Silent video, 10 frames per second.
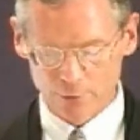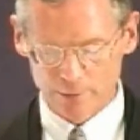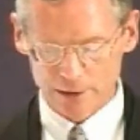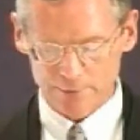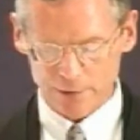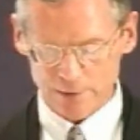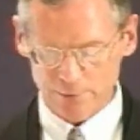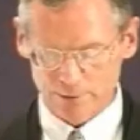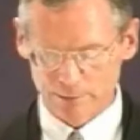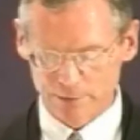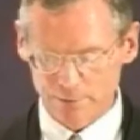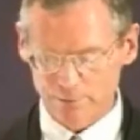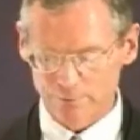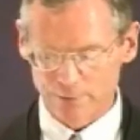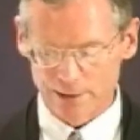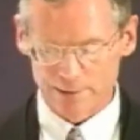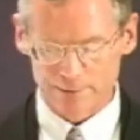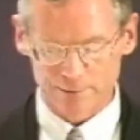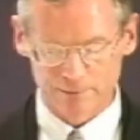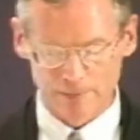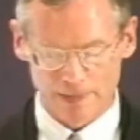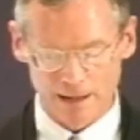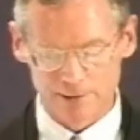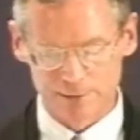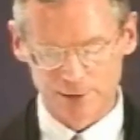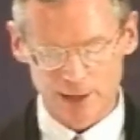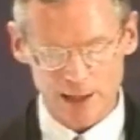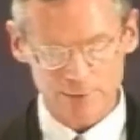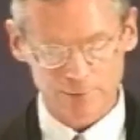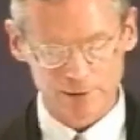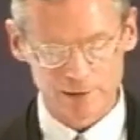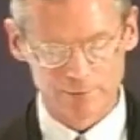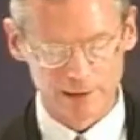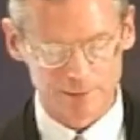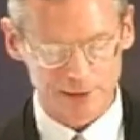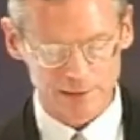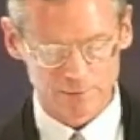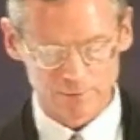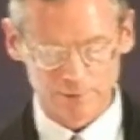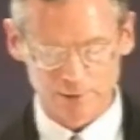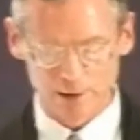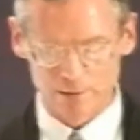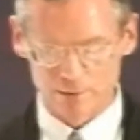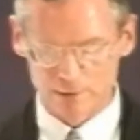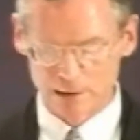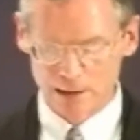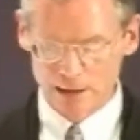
formalization of business affairs, and the bureaucracy developed ends of its own,